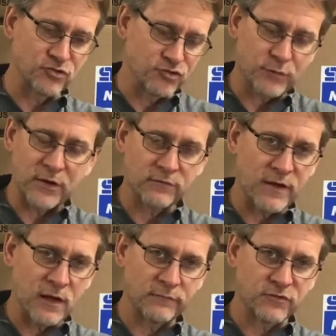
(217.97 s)
Your Schrader
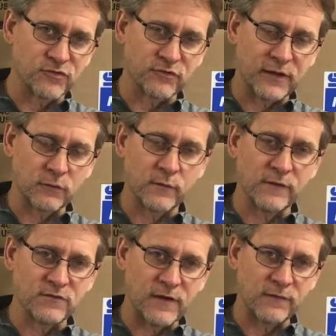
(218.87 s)
valve is just like the one
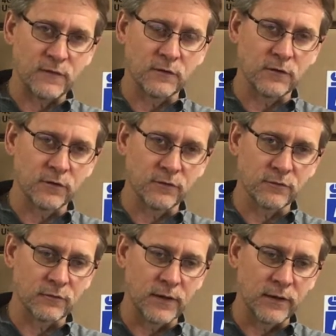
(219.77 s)
inside your
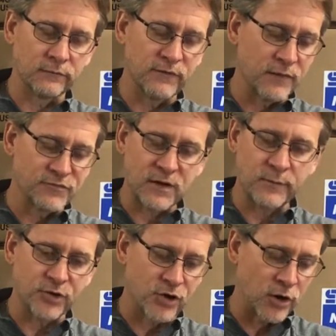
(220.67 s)
valve stem
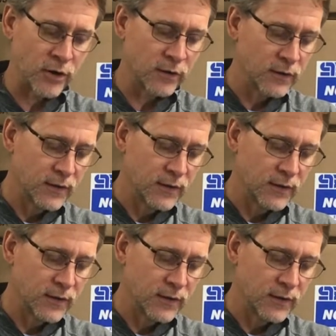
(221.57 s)
in your car.